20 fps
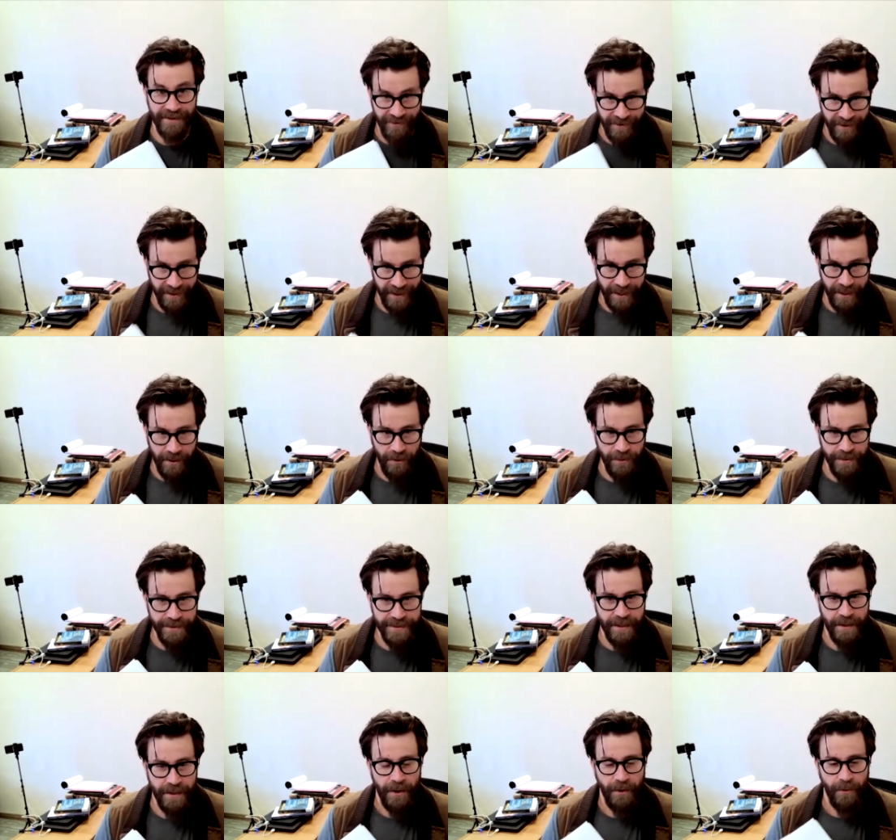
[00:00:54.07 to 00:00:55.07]
of
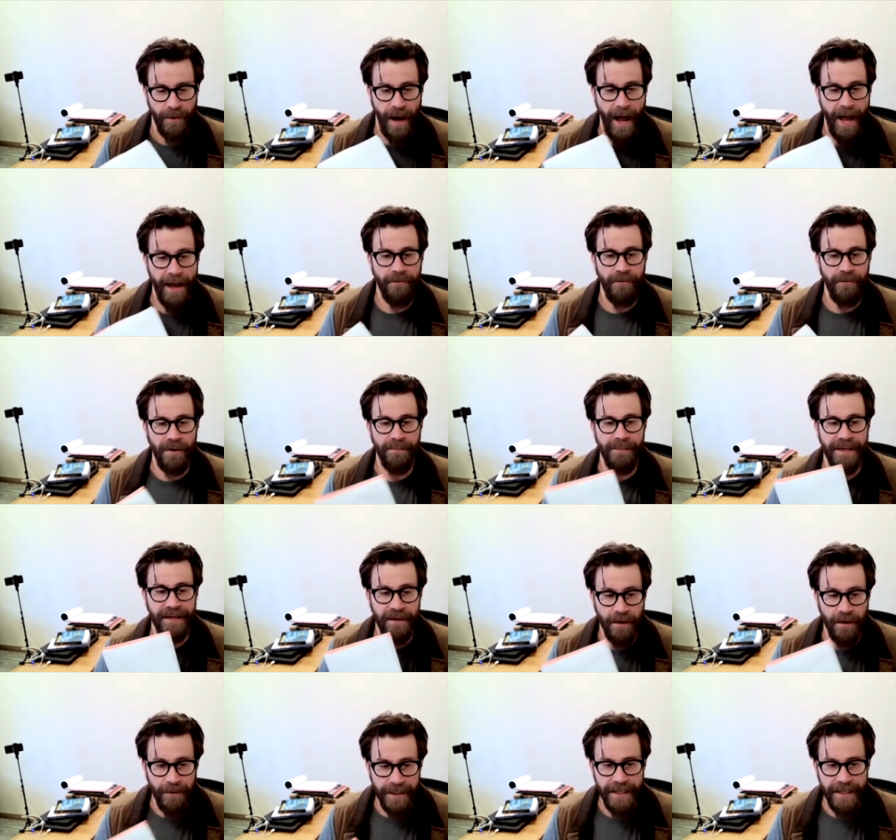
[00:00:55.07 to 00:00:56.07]
clinicals where I will be
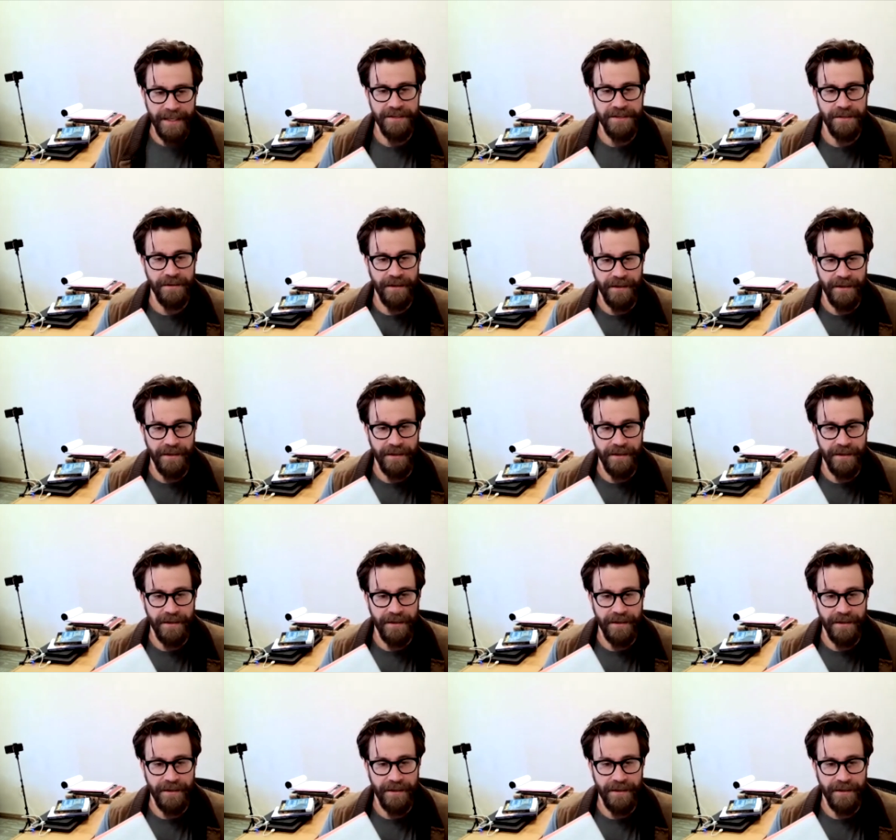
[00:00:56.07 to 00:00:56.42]
going into